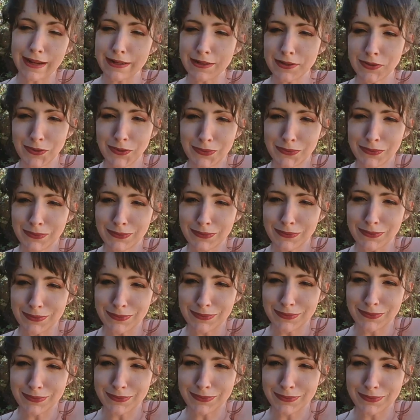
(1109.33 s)
I don't
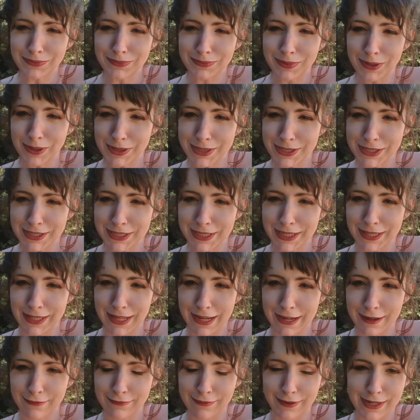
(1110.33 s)
personally
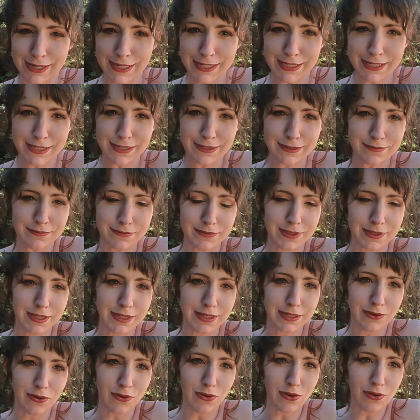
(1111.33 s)
like Vice really
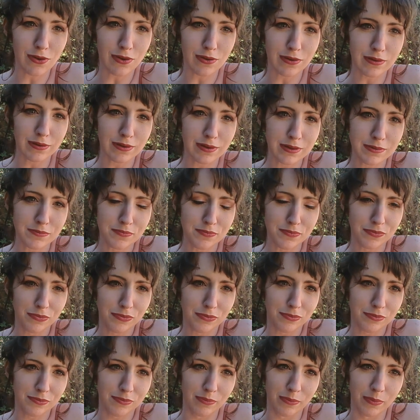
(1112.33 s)
at all.
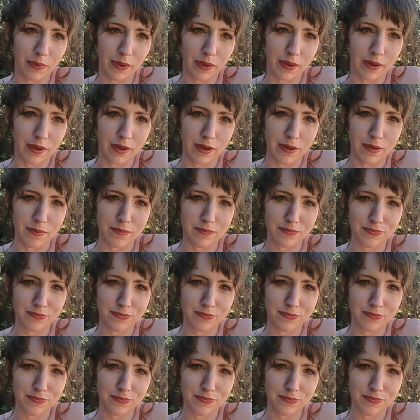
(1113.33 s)
But I